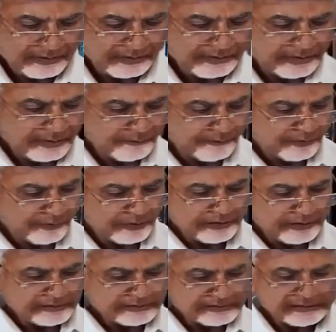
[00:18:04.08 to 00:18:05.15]
the
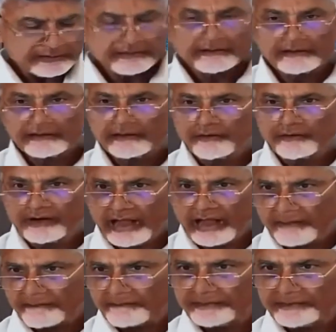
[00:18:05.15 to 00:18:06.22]
world is your
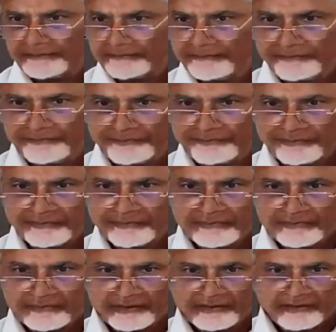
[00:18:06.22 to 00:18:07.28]
lab.
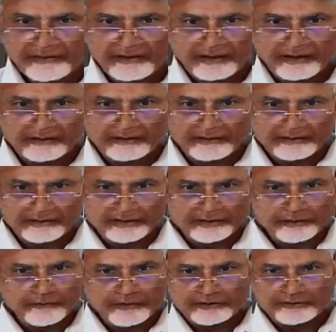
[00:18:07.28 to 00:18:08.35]
Earlier,
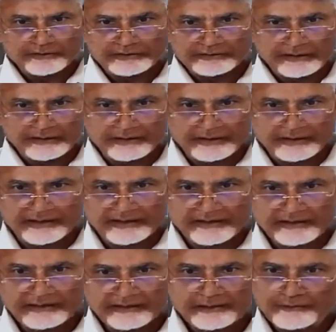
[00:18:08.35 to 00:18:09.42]
you want to
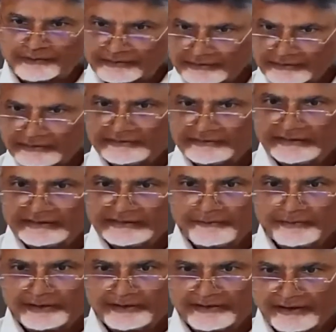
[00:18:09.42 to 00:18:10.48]
study, your teacher is
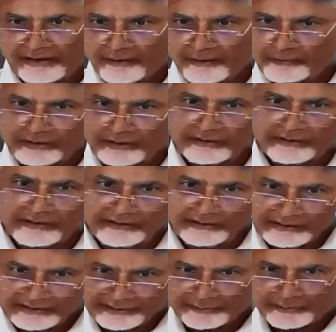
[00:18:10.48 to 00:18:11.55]
important. Now you can
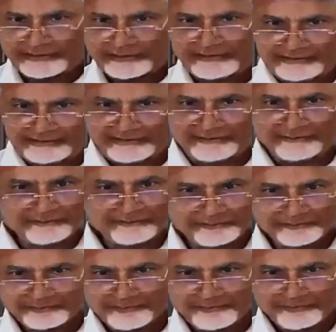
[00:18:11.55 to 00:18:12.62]
teach your teacher.
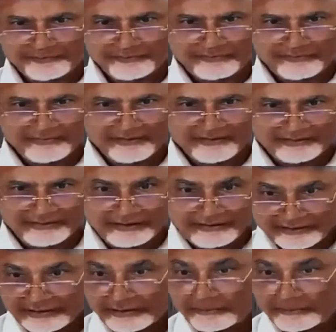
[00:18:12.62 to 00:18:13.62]
That is the